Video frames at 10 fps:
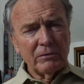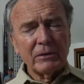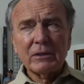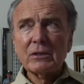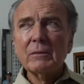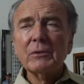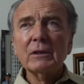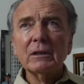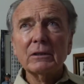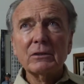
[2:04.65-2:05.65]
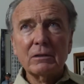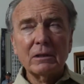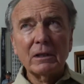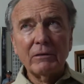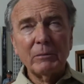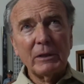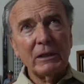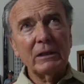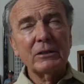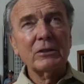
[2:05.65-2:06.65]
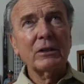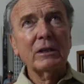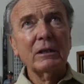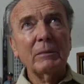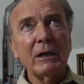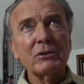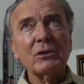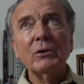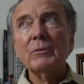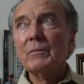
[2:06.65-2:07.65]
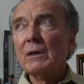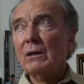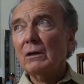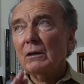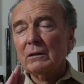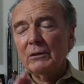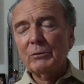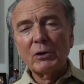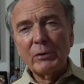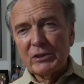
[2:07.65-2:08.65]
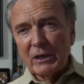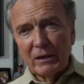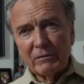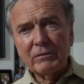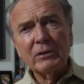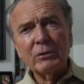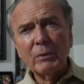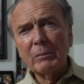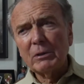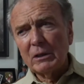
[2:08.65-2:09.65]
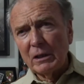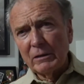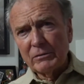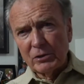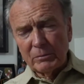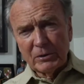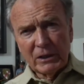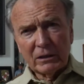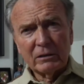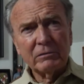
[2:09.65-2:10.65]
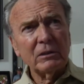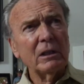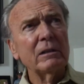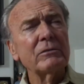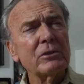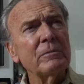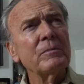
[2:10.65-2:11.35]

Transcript: That's something that everybody needs to think about. So you would always have your rubber gloves, your protective gloves.